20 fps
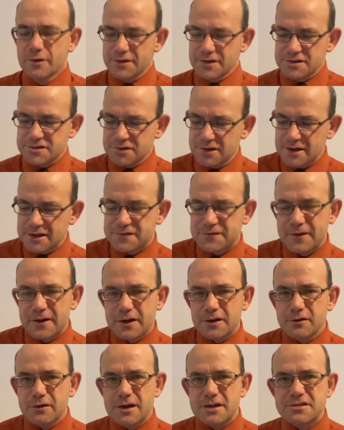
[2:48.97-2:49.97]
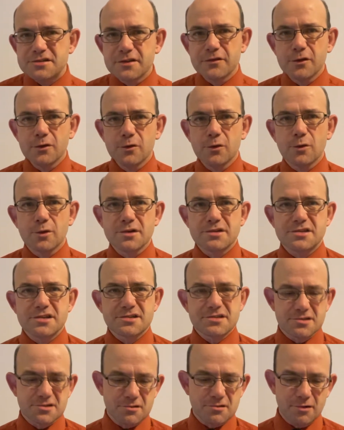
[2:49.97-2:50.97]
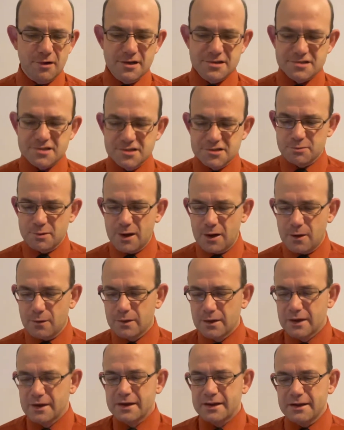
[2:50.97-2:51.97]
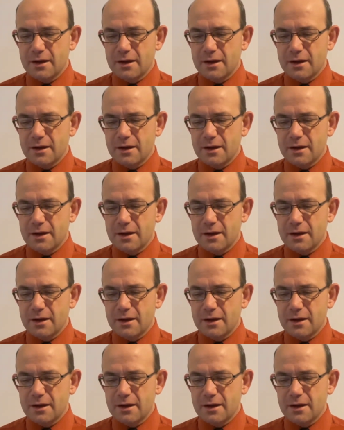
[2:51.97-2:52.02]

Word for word: with the transfiguration of the Lord Jesus Christ as well.